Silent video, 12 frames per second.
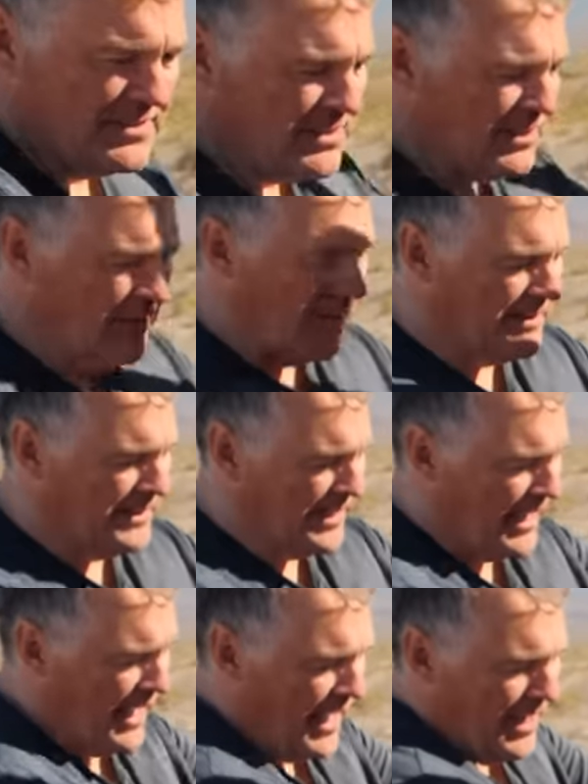this cloth
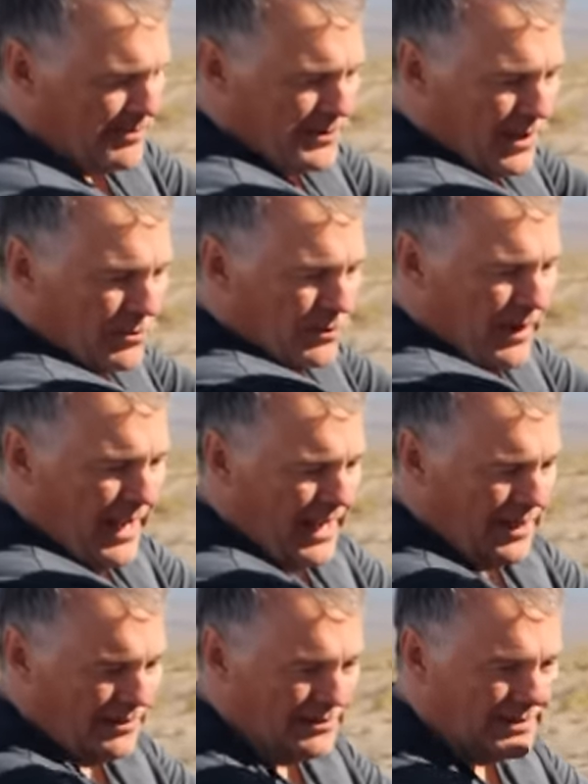that I have
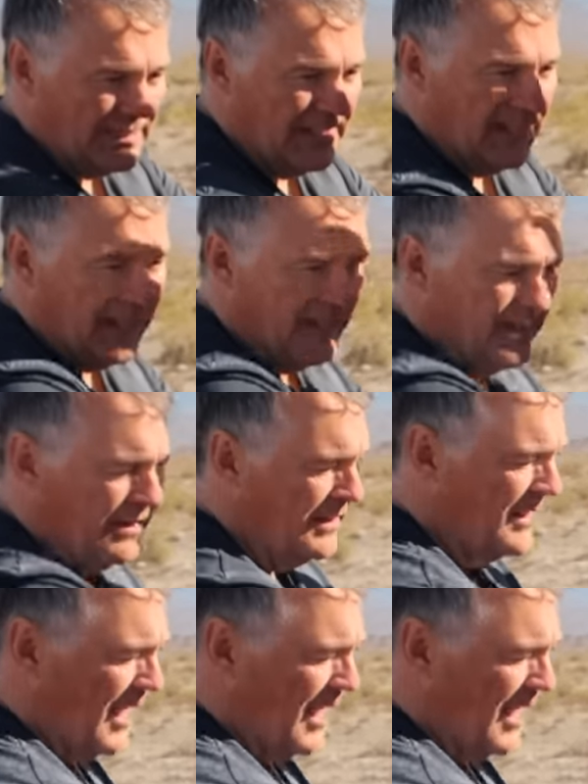around here.